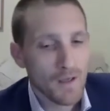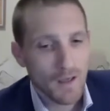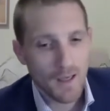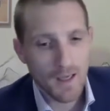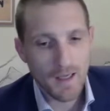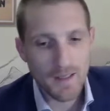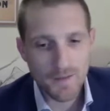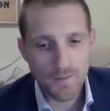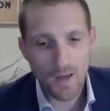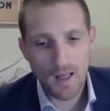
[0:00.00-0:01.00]

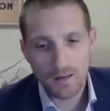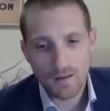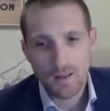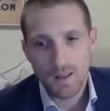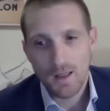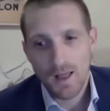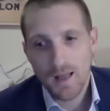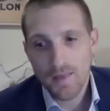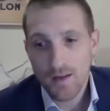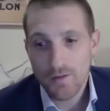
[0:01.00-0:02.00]
as well.
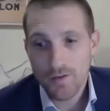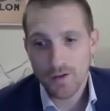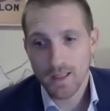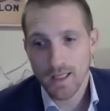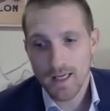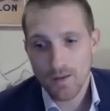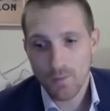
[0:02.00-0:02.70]
And then thirdly,